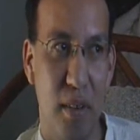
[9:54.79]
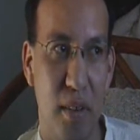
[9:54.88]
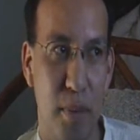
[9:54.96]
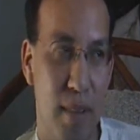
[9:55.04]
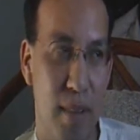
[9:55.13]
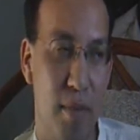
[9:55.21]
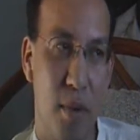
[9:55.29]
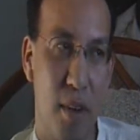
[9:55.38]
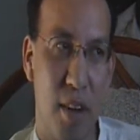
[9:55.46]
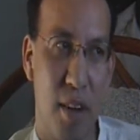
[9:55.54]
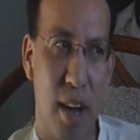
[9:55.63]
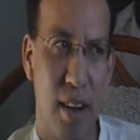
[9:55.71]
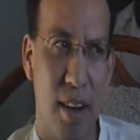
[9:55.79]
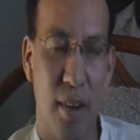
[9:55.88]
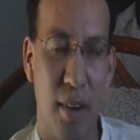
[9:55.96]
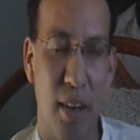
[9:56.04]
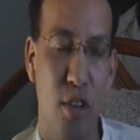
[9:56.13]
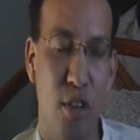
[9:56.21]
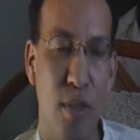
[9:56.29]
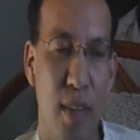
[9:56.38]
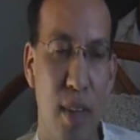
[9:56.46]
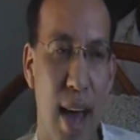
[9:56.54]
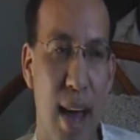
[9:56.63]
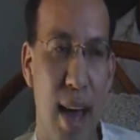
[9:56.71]
but everyone all kind of already knew
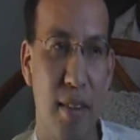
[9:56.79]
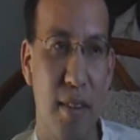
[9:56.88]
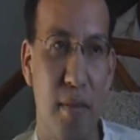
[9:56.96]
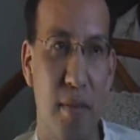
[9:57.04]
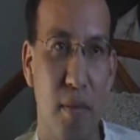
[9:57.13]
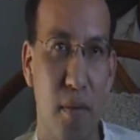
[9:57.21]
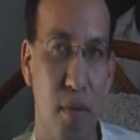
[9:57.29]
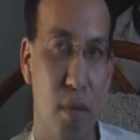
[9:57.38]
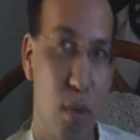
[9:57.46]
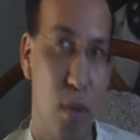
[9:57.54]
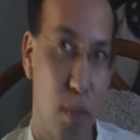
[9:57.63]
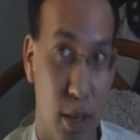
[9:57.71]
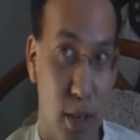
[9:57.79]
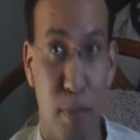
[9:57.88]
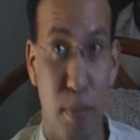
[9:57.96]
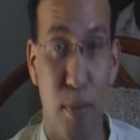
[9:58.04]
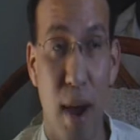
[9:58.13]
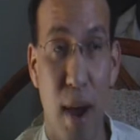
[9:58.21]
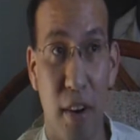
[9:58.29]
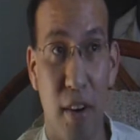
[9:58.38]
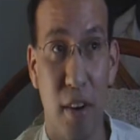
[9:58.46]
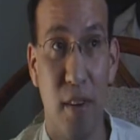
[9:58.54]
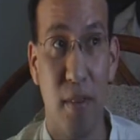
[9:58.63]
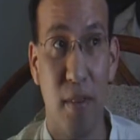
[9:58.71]
that 2 weeks
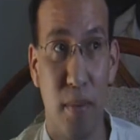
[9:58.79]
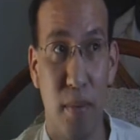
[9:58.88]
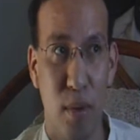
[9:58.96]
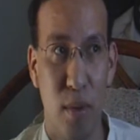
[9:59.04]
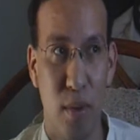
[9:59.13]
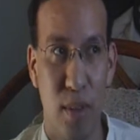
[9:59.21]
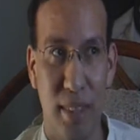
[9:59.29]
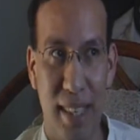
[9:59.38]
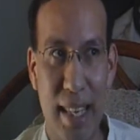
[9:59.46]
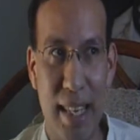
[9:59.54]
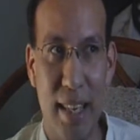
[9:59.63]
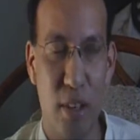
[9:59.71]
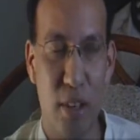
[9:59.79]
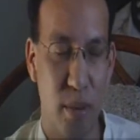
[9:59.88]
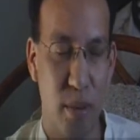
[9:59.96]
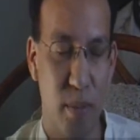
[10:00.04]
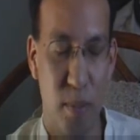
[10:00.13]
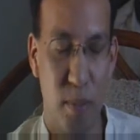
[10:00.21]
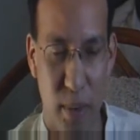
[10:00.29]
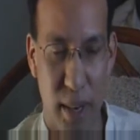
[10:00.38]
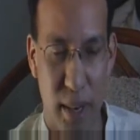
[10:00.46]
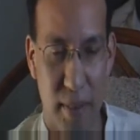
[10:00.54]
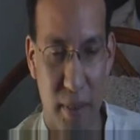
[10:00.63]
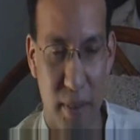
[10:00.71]
prior, due to the leak or
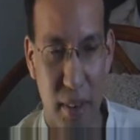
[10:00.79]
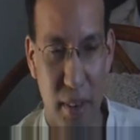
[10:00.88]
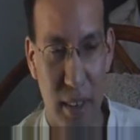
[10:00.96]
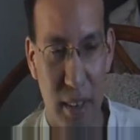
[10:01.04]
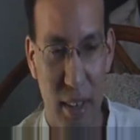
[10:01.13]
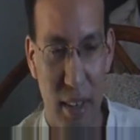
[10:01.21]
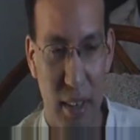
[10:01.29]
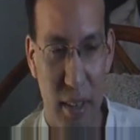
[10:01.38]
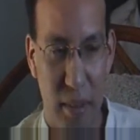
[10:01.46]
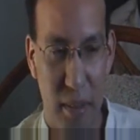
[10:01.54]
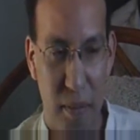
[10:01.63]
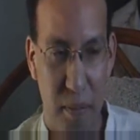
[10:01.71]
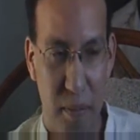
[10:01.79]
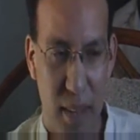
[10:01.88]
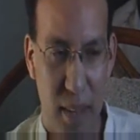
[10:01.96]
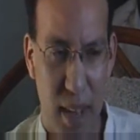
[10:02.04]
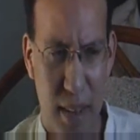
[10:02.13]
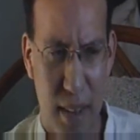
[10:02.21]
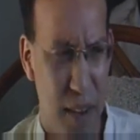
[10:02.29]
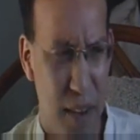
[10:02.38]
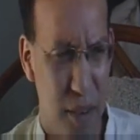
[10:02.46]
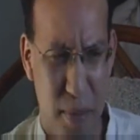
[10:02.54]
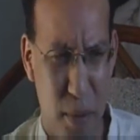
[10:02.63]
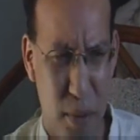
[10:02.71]
whatever. Again, I don't
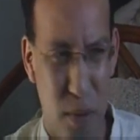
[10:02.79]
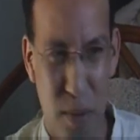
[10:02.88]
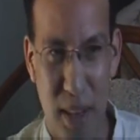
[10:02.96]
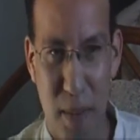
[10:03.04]
know if it was really a